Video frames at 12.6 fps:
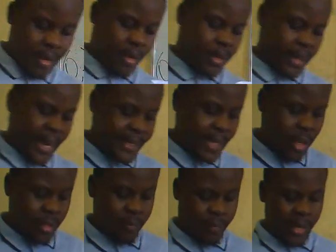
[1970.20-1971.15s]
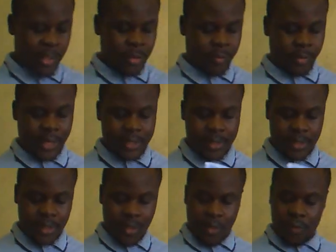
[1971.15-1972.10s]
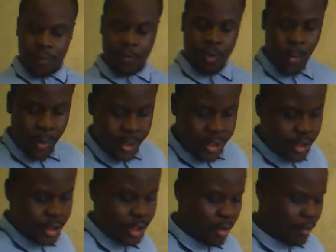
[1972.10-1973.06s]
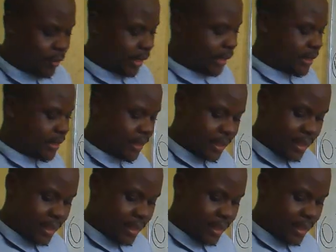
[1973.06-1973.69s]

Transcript: write down the values of x for which g of x